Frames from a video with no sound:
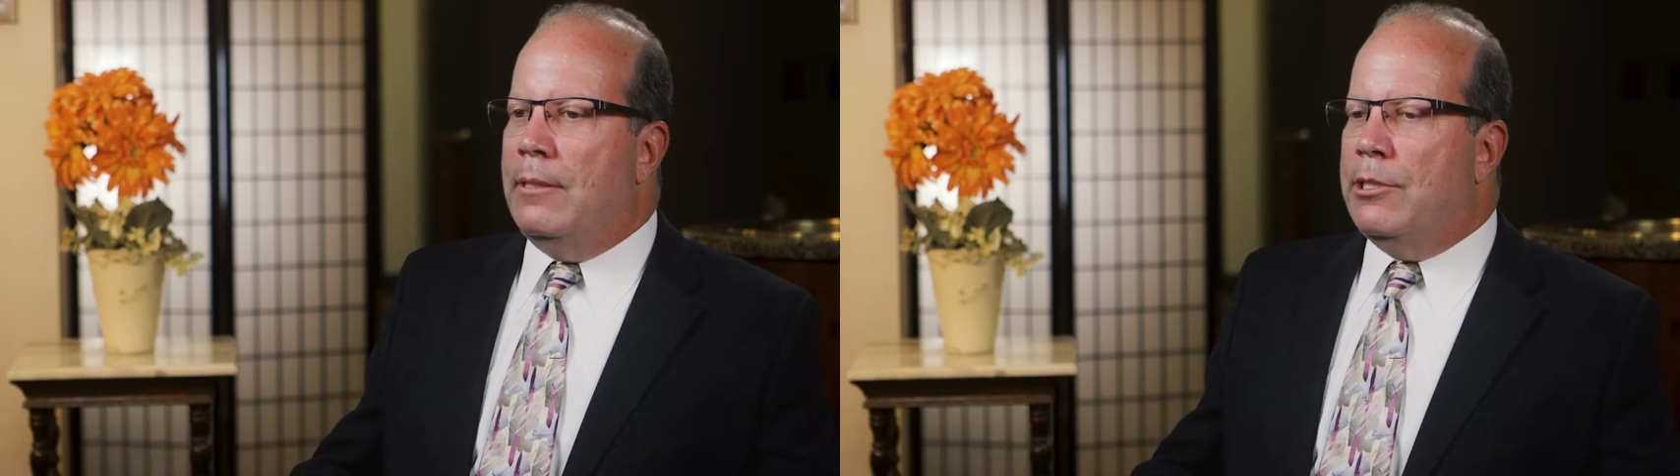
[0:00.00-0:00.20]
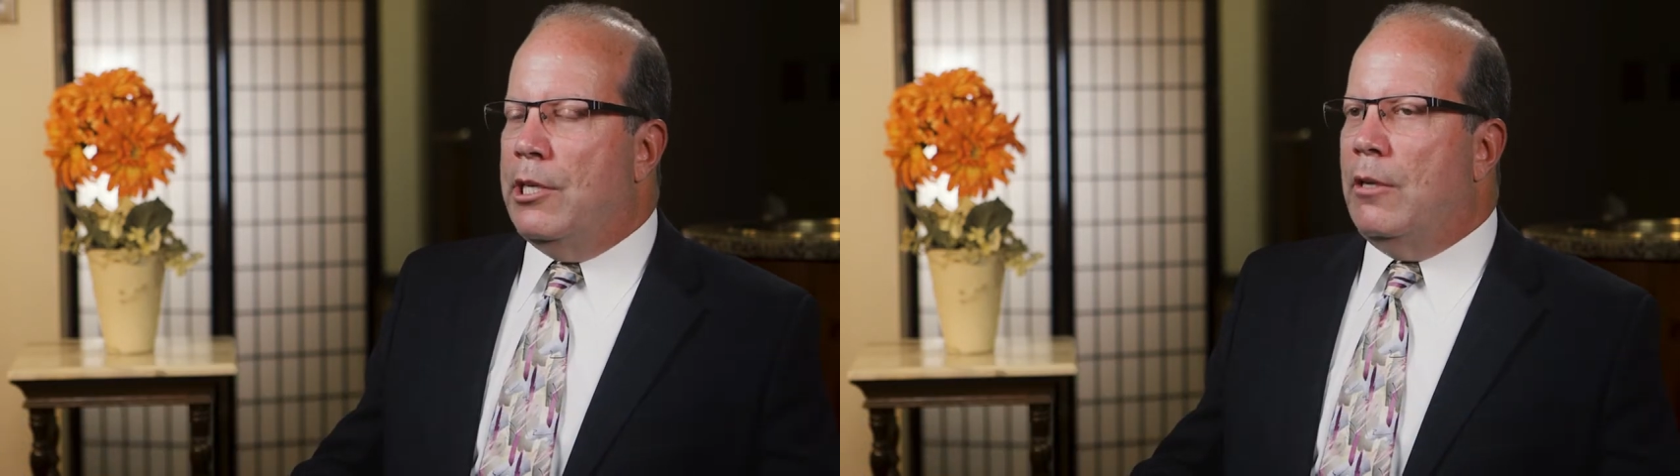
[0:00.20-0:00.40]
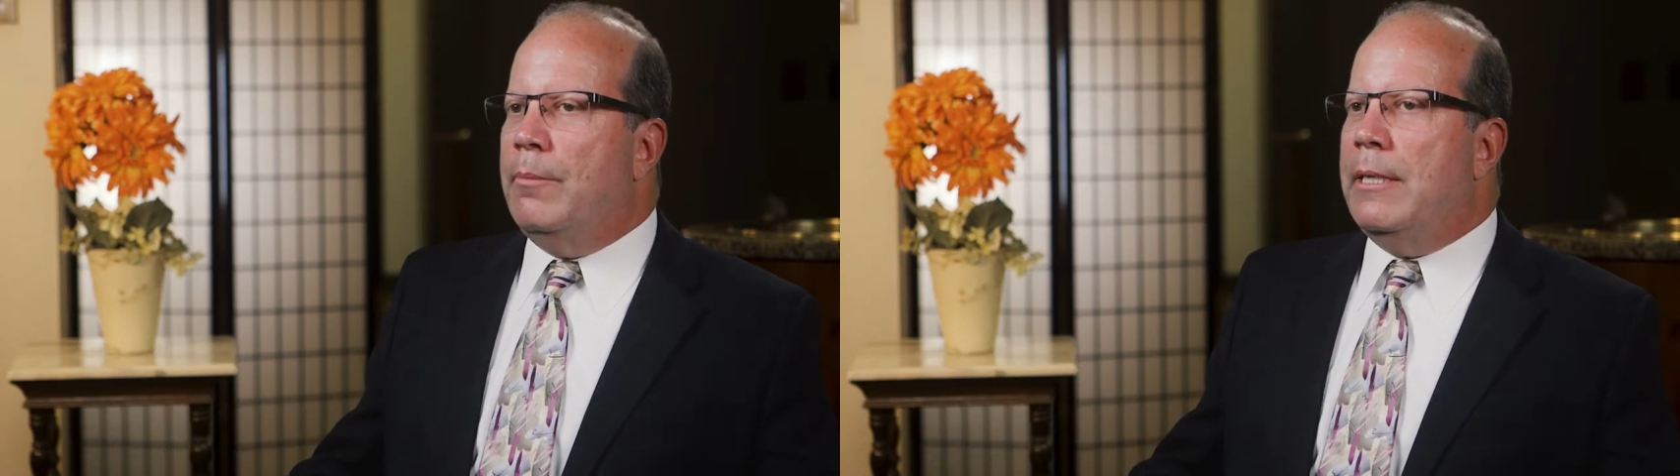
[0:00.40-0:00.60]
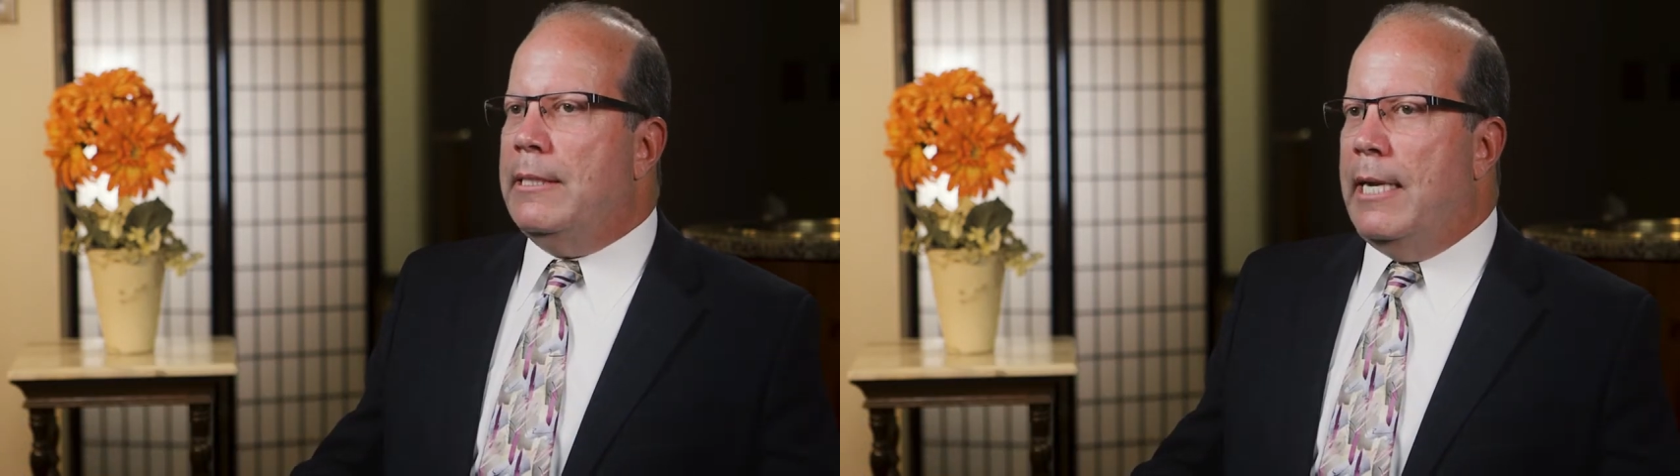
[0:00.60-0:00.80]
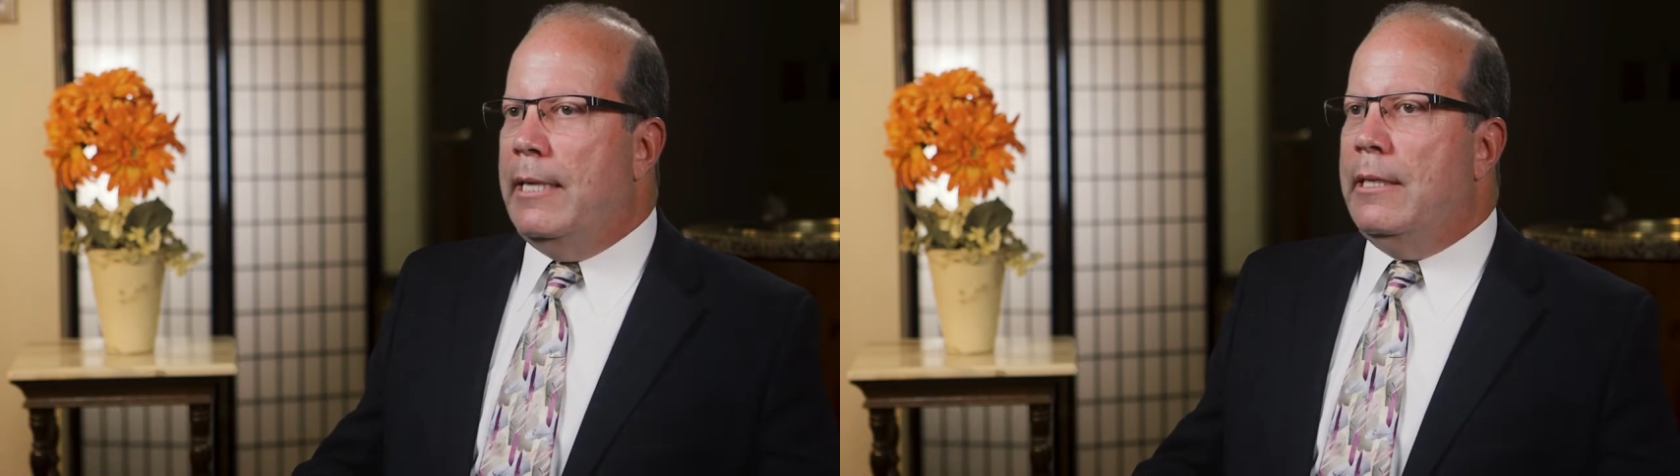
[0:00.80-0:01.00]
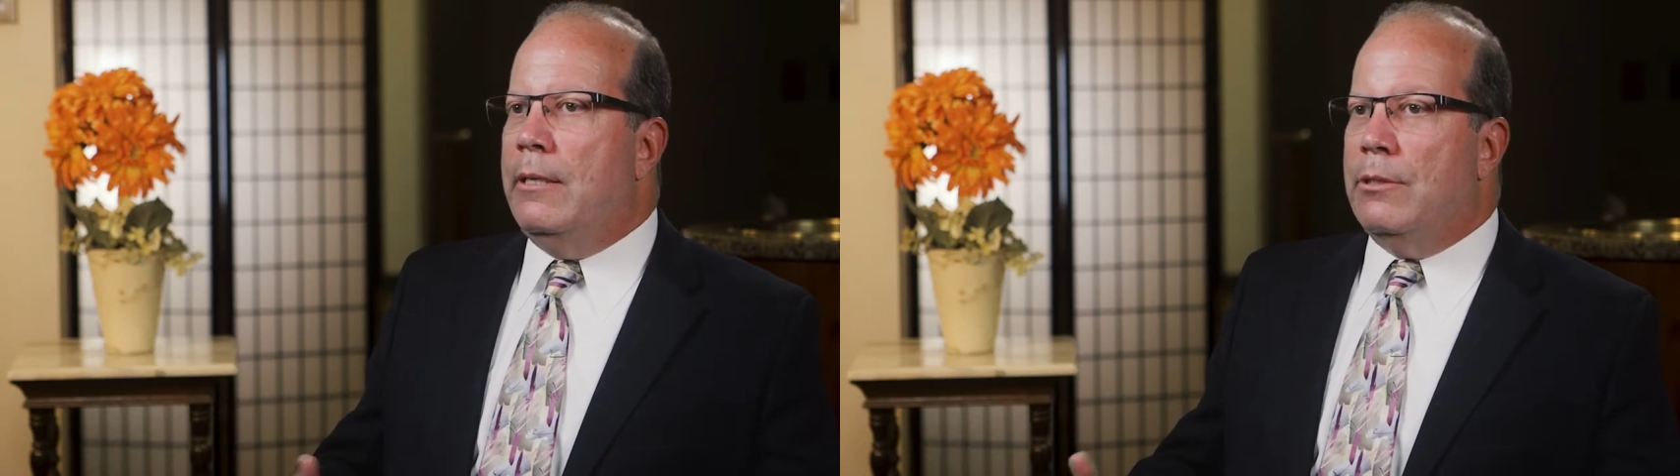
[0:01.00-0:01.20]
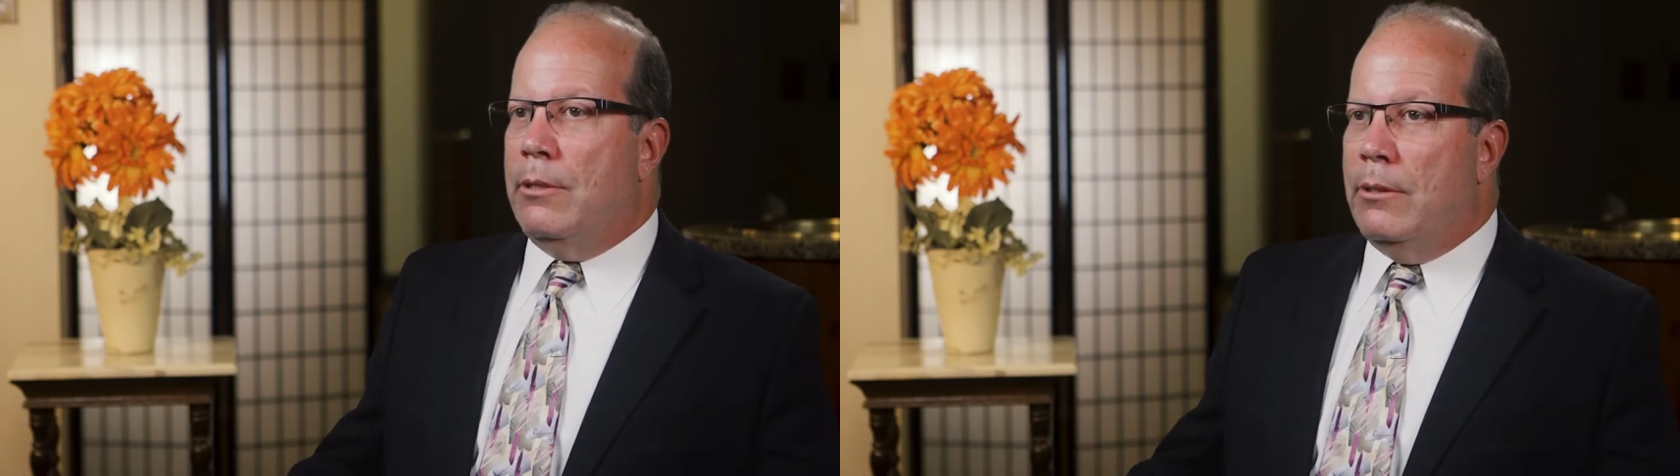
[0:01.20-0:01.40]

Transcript: this gentleman is eighty years